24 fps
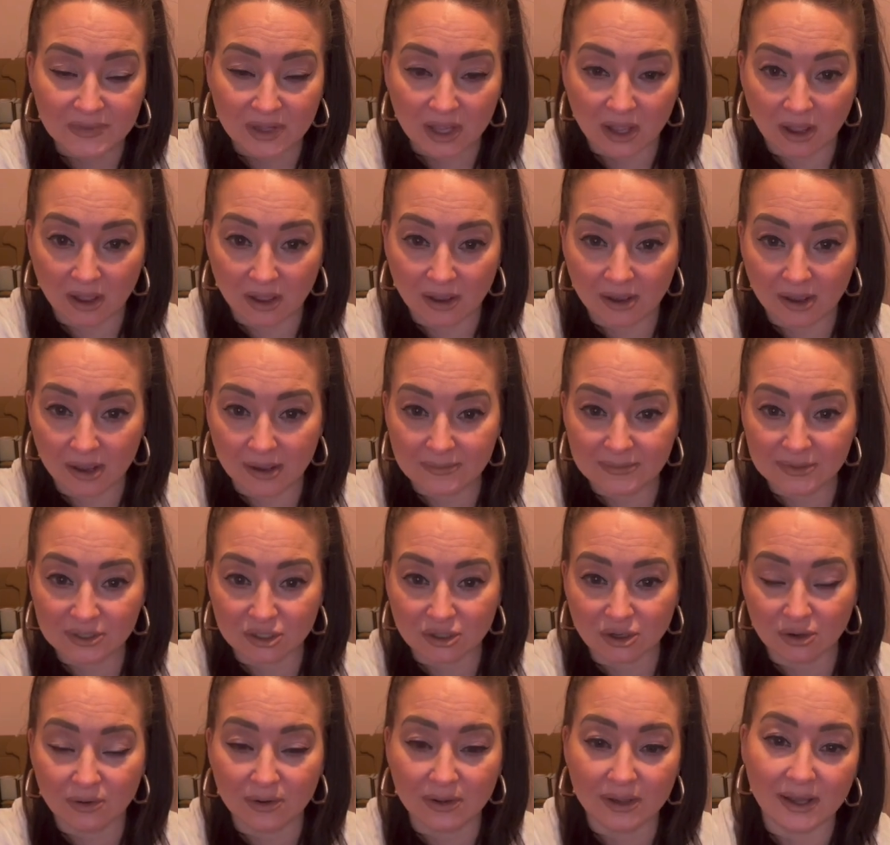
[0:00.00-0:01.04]

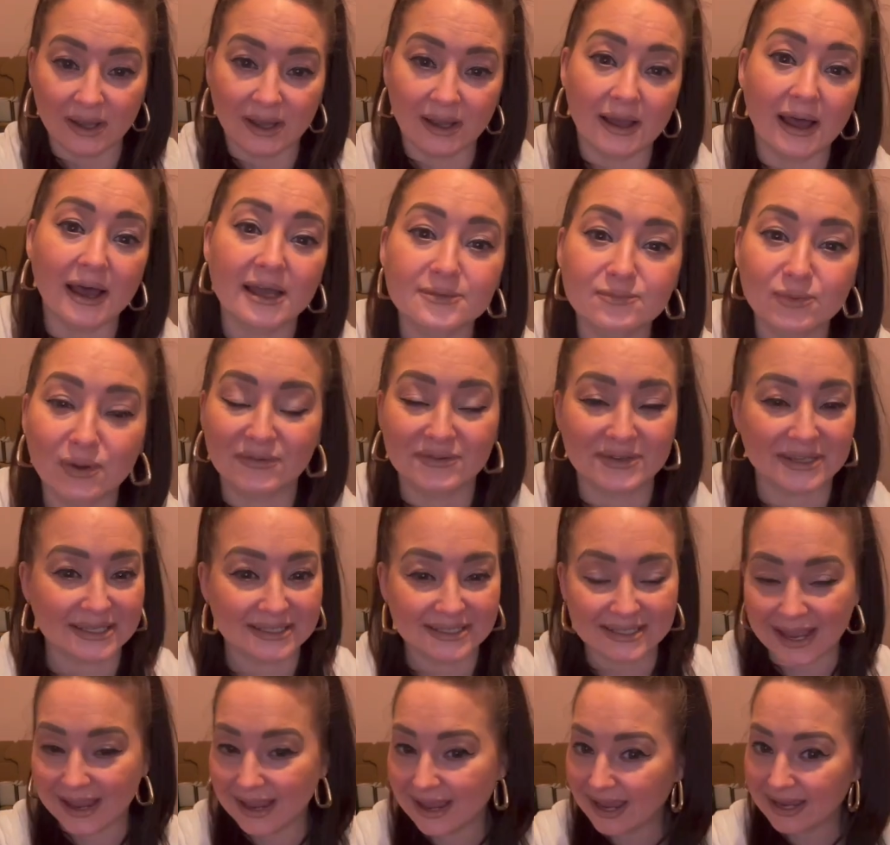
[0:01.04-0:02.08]
So as previously
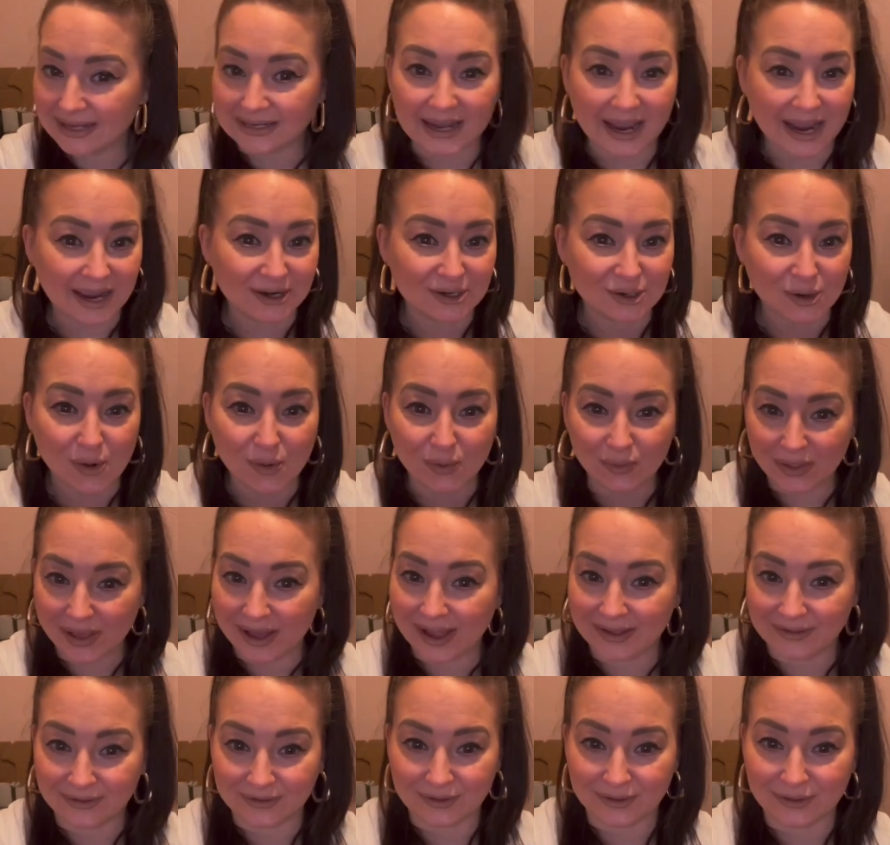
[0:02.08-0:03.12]
stated, I don't
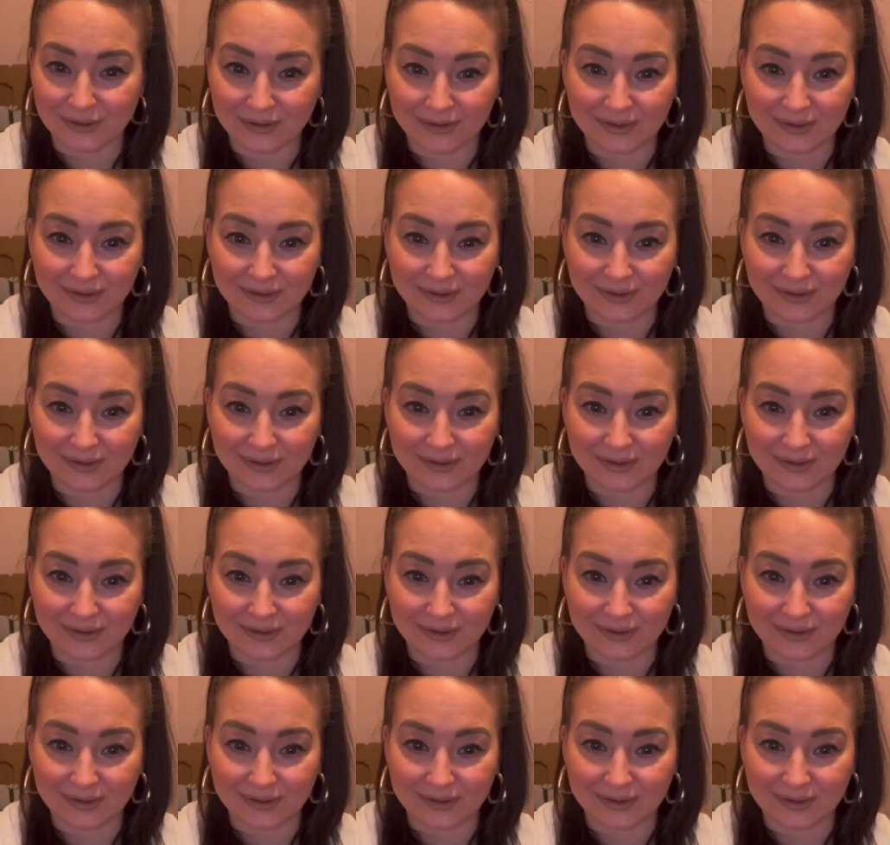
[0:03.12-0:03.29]
like